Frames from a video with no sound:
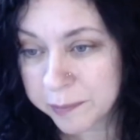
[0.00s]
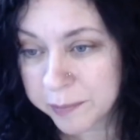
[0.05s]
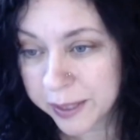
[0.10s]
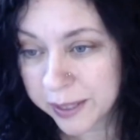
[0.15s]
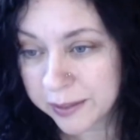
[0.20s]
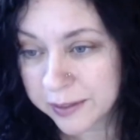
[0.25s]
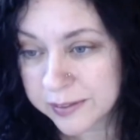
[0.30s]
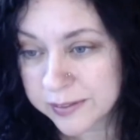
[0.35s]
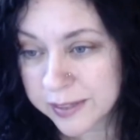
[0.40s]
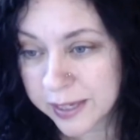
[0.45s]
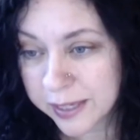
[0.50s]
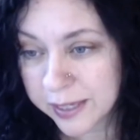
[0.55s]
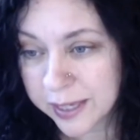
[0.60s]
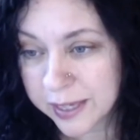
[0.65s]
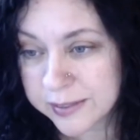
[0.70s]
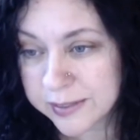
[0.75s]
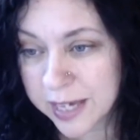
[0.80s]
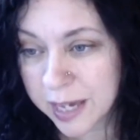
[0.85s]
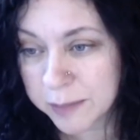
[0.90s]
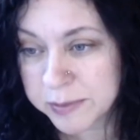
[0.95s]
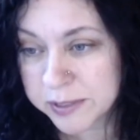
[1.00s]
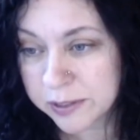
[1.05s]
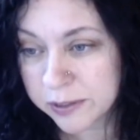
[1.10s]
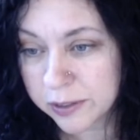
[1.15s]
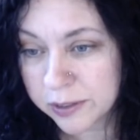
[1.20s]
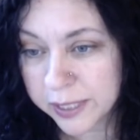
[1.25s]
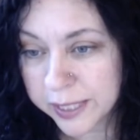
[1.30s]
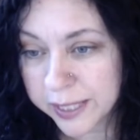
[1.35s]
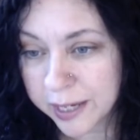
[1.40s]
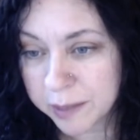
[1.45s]
Belle is saying, yes,
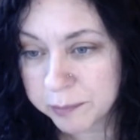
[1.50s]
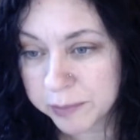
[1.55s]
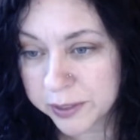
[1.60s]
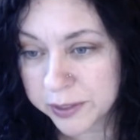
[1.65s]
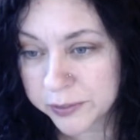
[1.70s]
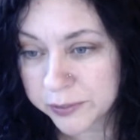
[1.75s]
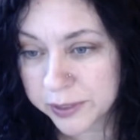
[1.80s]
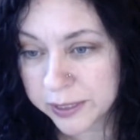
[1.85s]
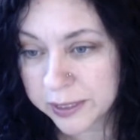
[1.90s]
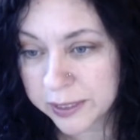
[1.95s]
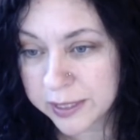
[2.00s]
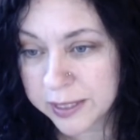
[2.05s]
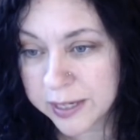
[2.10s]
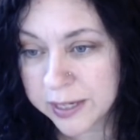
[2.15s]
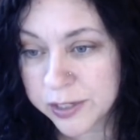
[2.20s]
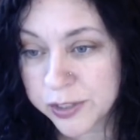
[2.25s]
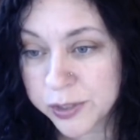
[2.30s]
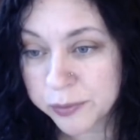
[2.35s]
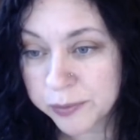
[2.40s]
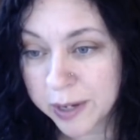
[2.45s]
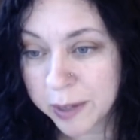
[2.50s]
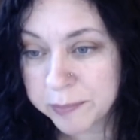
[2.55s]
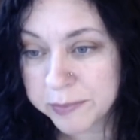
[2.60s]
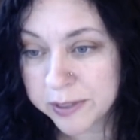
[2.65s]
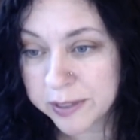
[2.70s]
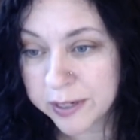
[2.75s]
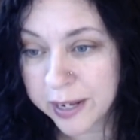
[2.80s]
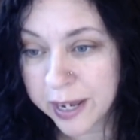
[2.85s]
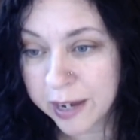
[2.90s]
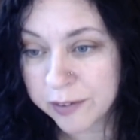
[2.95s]
absolutely. I'm literally
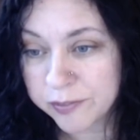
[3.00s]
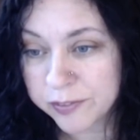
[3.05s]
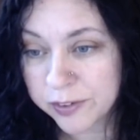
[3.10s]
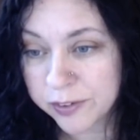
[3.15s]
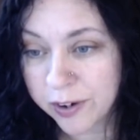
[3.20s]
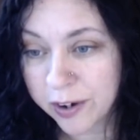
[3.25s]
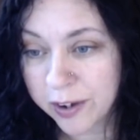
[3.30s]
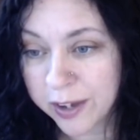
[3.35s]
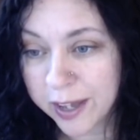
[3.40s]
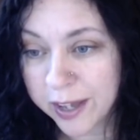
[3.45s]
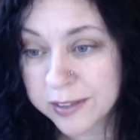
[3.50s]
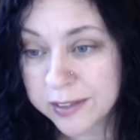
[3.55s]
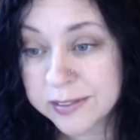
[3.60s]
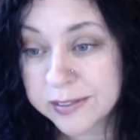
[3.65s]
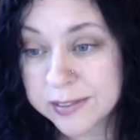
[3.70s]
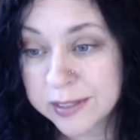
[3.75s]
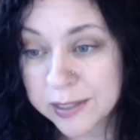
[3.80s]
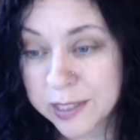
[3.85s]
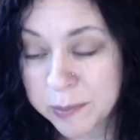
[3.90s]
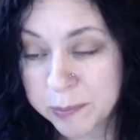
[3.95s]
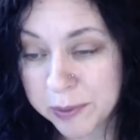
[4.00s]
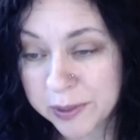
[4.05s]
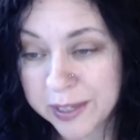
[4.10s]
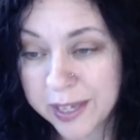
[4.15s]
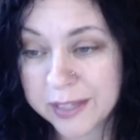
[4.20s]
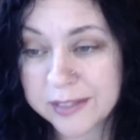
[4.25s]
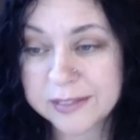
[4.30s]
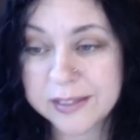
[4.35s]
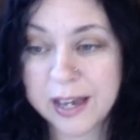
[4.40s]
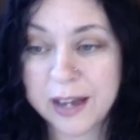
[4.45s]
interrupted after a syllable
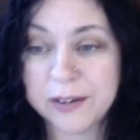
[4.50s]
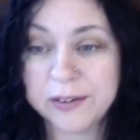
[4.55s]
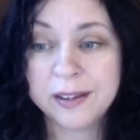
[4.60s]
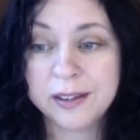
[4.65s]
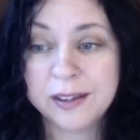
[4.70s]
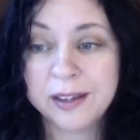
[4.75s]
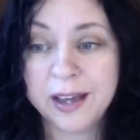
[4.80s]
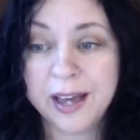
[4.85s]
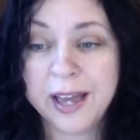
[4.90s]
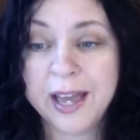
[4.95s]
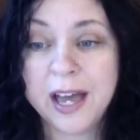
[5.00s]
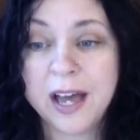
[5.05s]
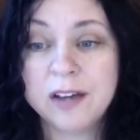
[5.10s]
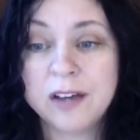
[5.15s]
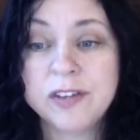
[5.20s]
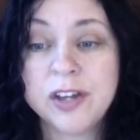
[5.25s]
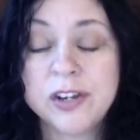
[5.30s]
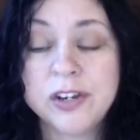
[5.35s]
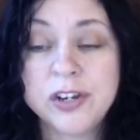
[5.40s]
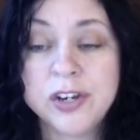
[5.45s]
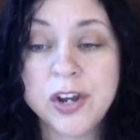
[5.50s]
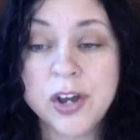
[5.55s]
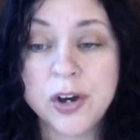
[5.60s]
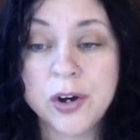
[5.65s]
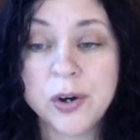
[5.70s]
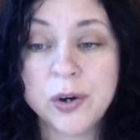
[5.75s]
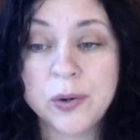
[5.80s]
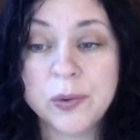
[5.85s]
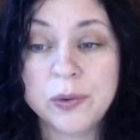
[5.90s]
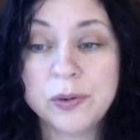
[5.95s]
gets out. I have
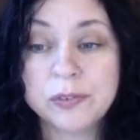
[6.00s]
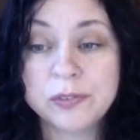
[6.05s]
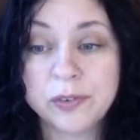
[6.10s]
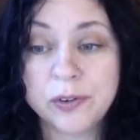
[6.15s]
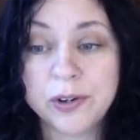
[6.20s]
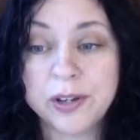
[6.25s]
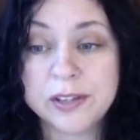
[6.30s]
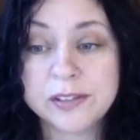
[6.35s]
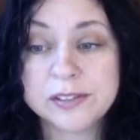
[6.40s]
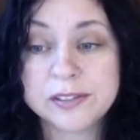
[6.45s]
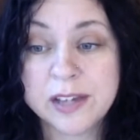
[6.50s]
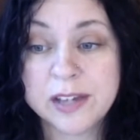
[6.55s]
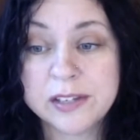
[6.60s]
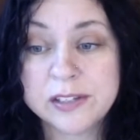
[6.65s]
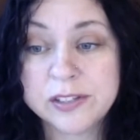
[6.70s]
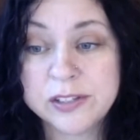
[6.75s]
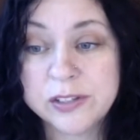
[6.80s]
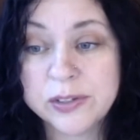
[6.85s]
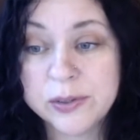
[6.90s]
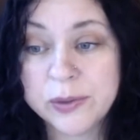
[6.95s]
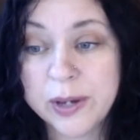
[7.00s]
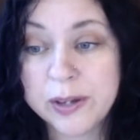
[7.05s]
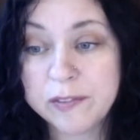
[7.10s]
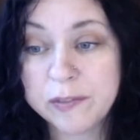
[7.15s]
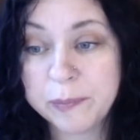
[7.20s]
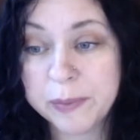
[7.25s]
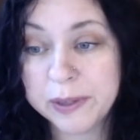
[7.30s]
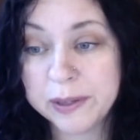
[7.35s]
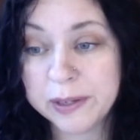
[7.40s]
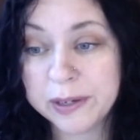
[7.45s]
no voice. I too
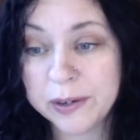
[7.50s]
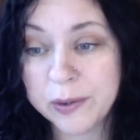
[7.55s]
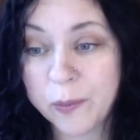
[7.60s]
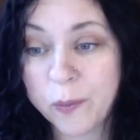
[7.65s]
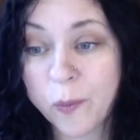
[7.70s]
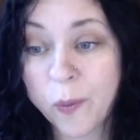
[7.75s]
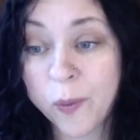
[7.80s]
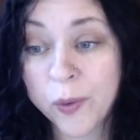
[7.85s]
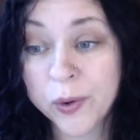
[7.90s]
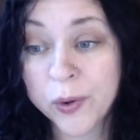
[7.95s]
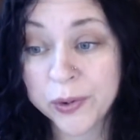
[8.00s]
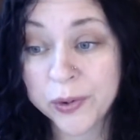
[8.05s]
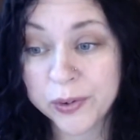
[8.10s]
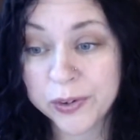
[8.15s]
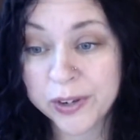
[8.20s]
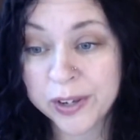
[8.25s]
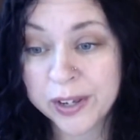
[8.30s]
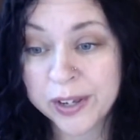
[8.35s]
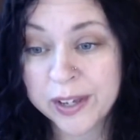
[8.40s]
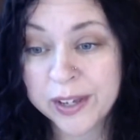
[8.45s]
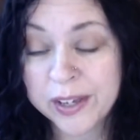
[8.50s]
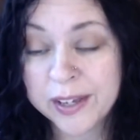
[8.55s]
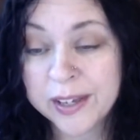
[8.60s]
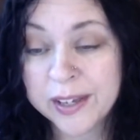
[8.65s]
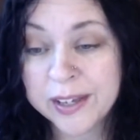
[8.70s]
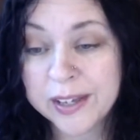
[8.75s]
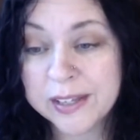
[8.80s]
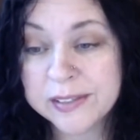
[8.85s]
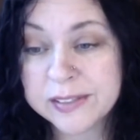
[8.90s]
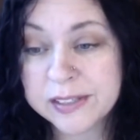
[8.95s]
have been ordered.
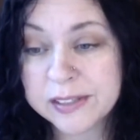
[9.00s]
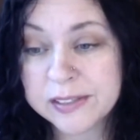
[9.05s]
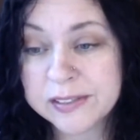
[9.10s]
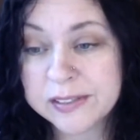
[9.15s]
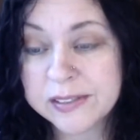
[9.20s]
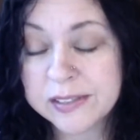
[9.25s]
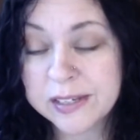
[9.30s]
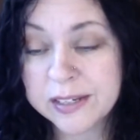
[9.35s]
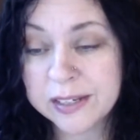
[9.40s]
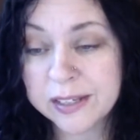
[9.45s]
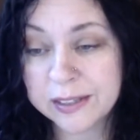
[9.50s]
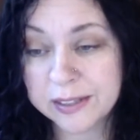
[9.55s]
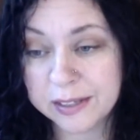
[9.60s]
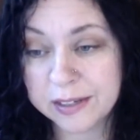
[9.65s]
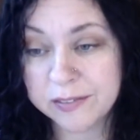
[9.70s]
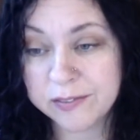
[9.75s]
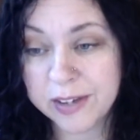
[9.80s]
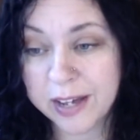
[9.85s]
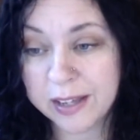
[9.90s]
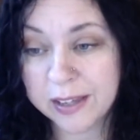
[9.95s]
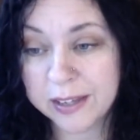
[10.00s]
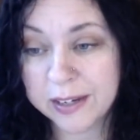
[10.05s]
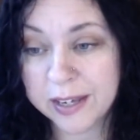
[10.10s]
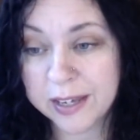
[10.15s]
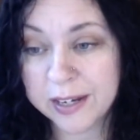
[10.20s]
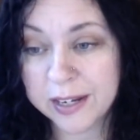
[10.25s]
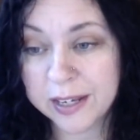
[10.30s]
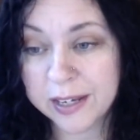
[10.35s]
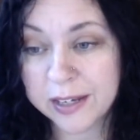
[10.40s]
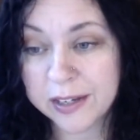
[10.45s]
It's exceedingly
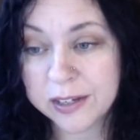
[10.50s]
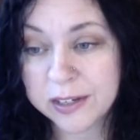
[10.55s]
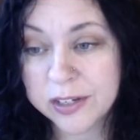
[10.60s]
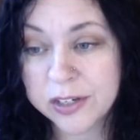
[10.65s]
invalidating.